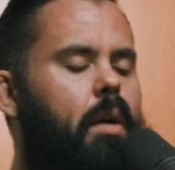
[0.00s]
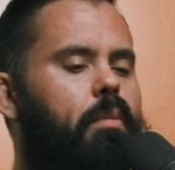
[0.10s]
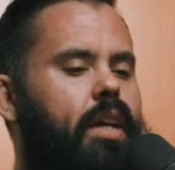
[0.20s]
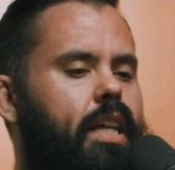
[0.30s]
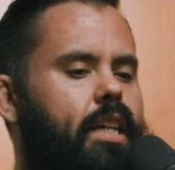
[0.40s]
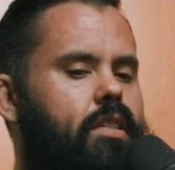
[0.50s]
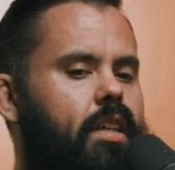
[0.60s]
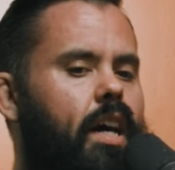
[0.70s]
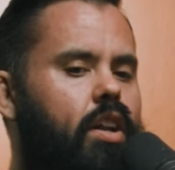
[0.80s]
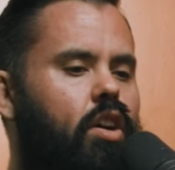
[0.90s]
But it's
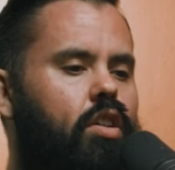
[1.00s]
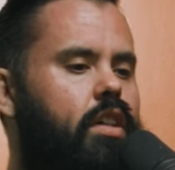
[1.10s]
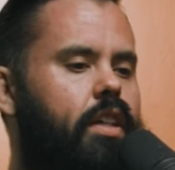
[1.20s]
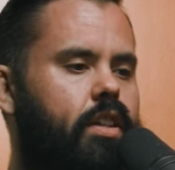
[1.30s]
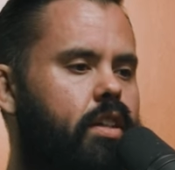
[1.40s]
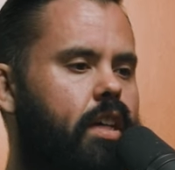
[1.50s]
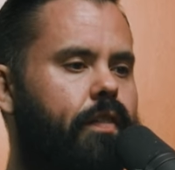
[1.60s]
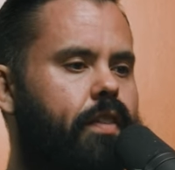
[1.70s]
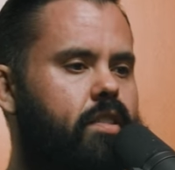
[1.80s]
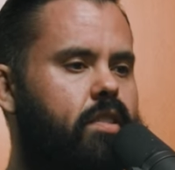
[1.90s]
not at all clear
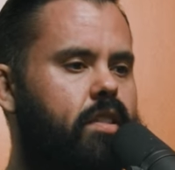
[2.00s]
if it's